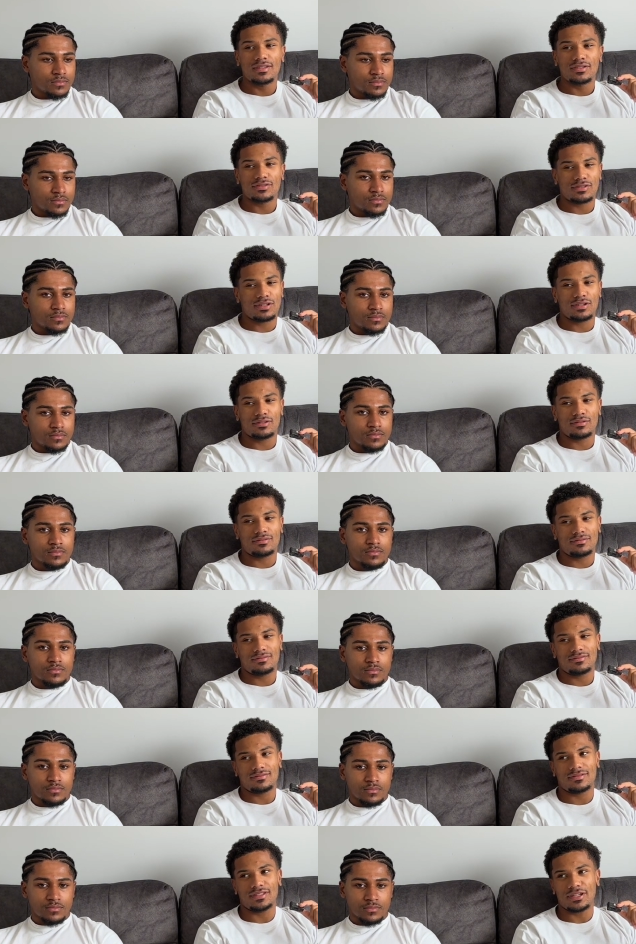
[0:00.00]
Speaker 1: So
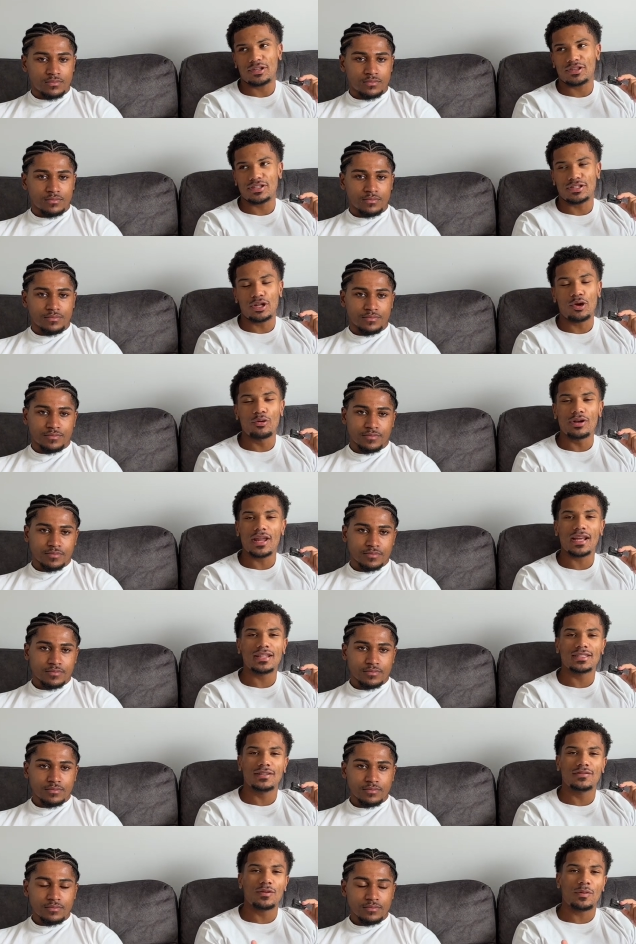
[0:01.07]
you know, there's no
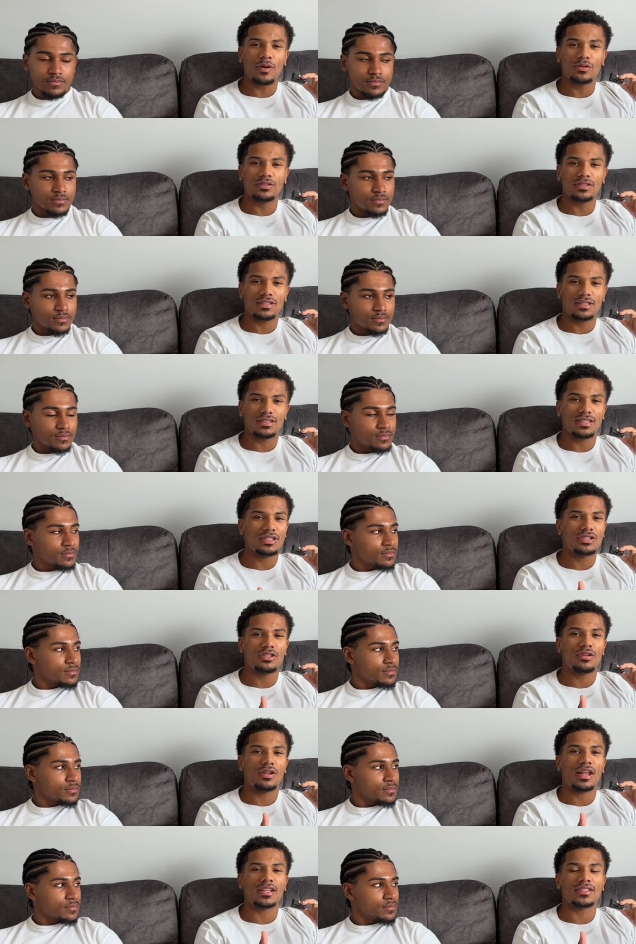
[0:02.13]
negative to posting. There's literally
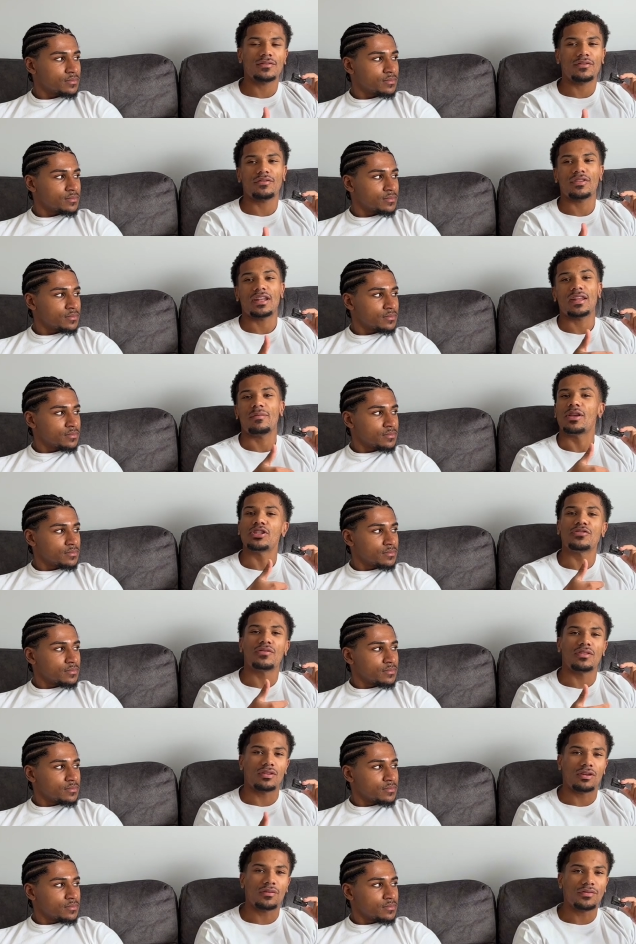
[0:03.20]
no negative other than it makes you
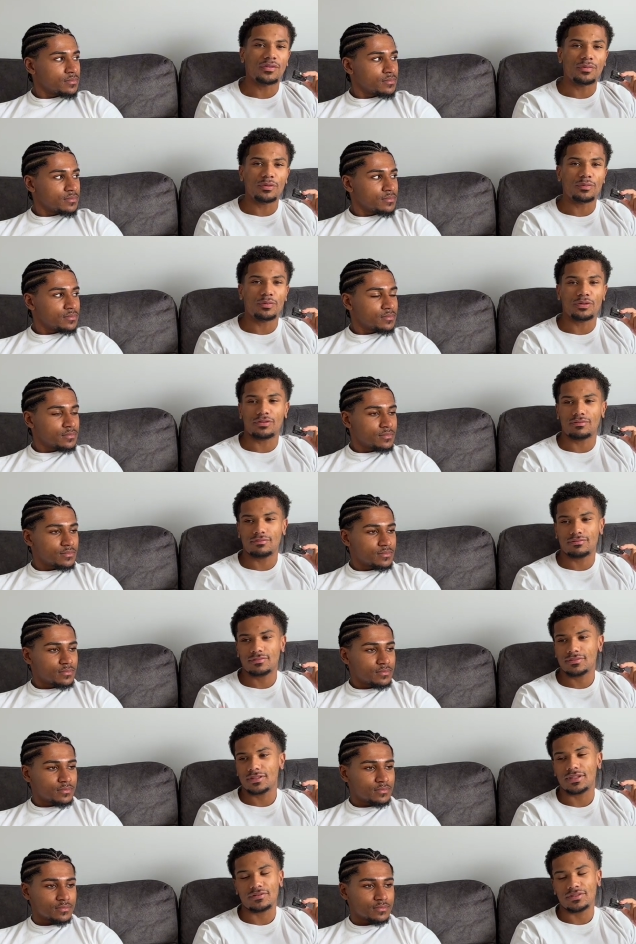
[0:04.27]
feel uncomfortable, but
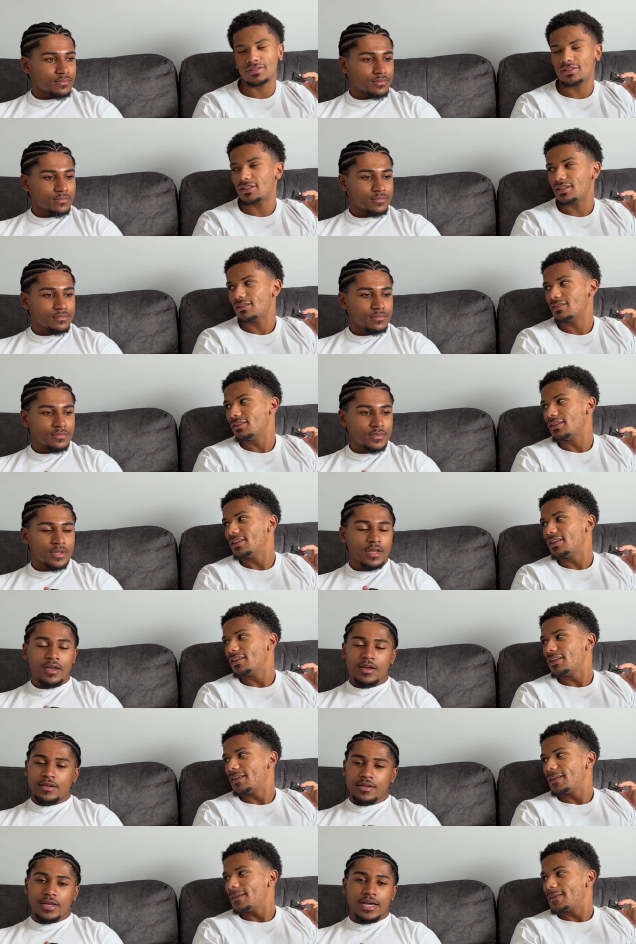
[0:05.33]
hmm.
Speaker 2: obviously. Mm.
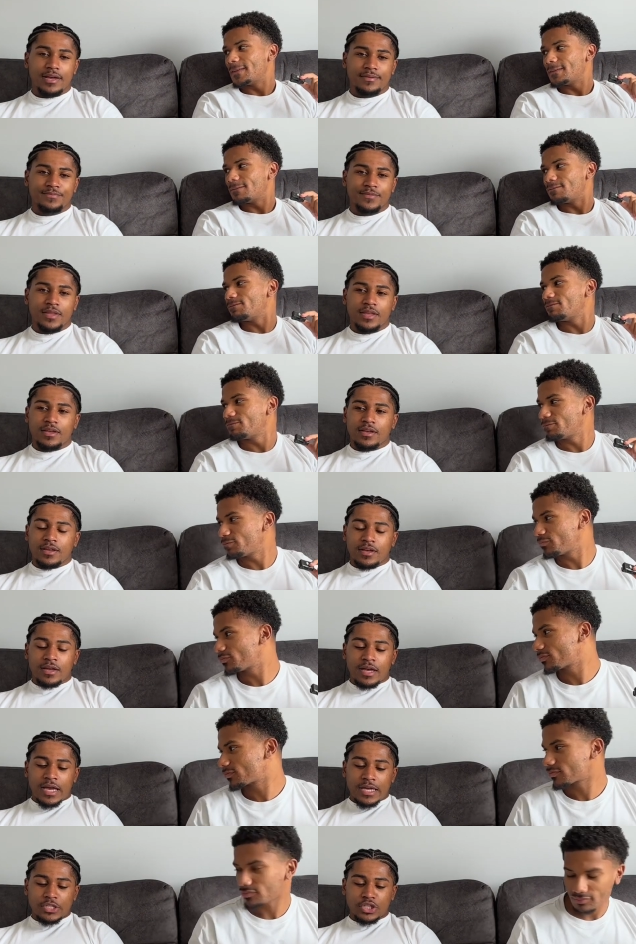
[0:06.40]
Yeah.
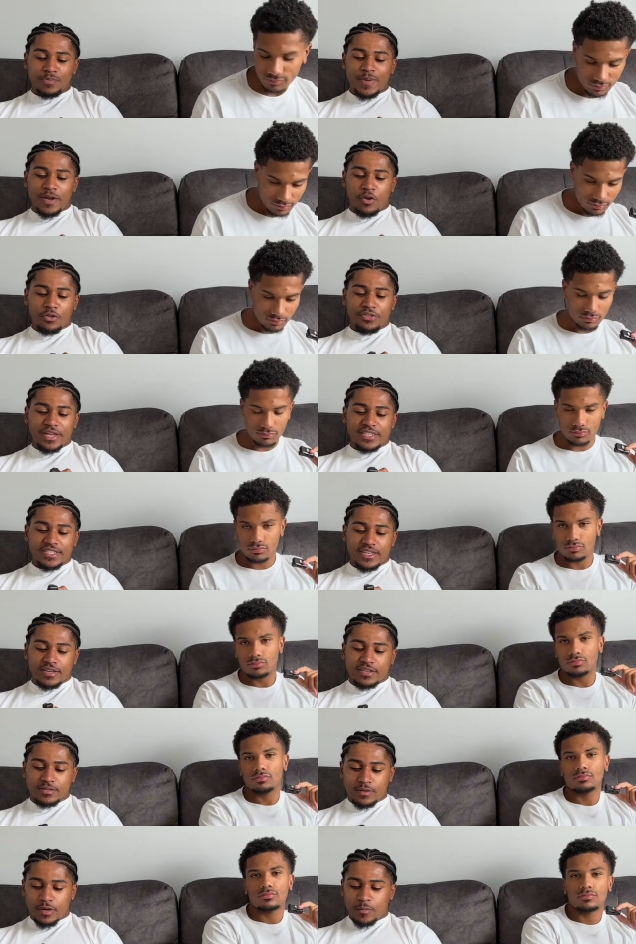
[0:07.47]
Just being authentic
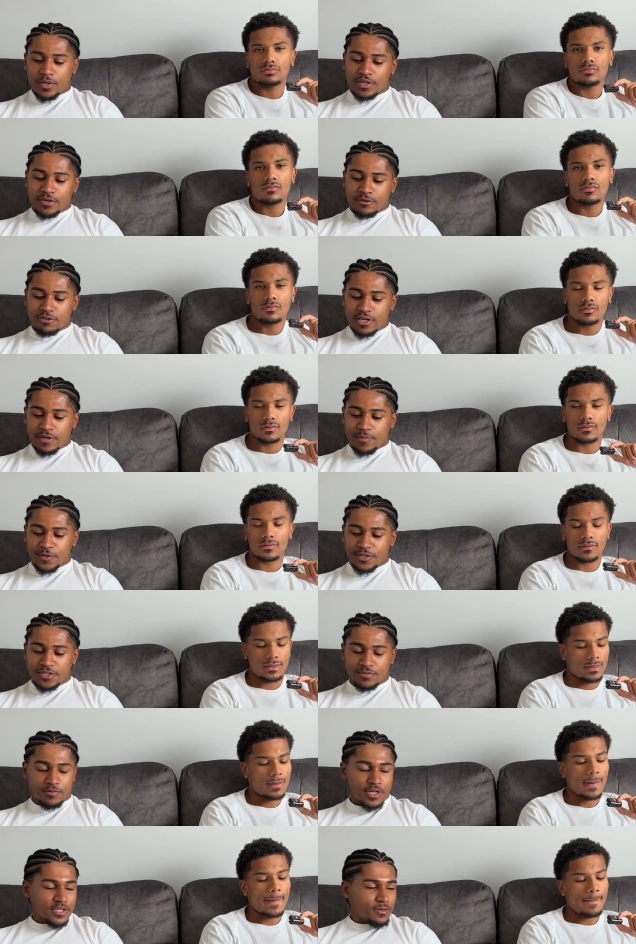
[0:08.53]
as well. When you're creating a
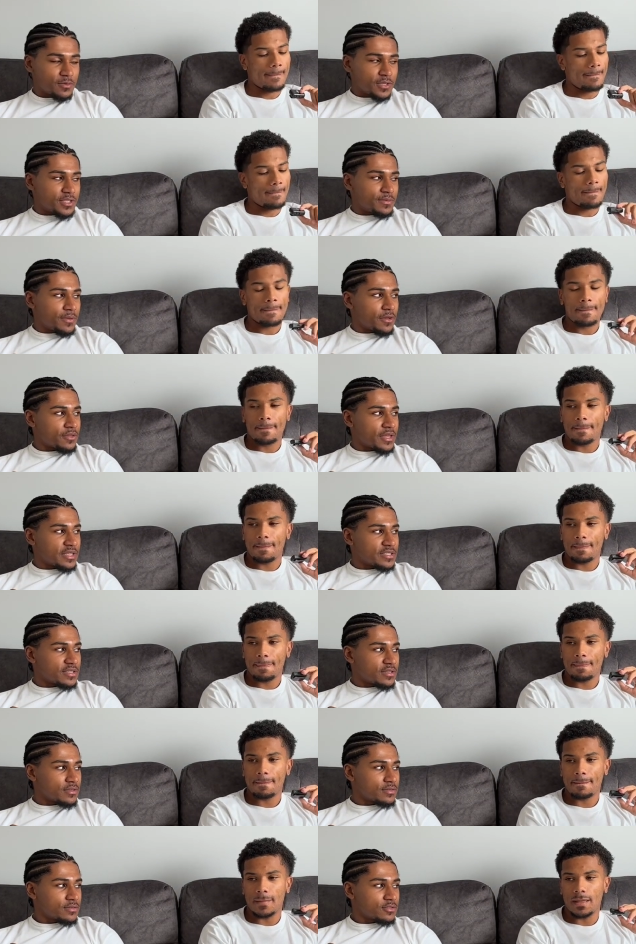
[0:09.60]
personal brand, you want it to be
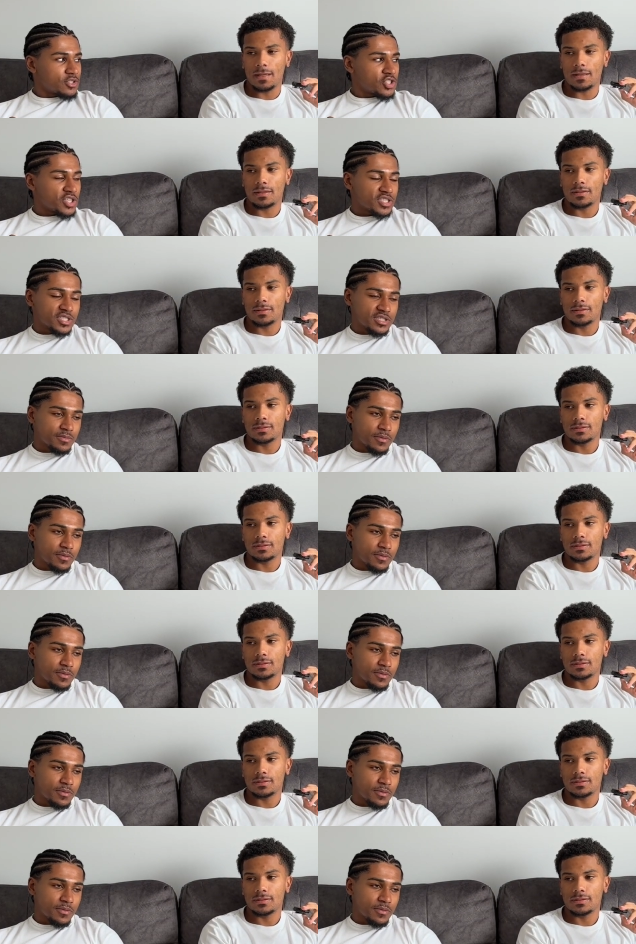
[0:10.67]
authentic. Yeah. Ching's is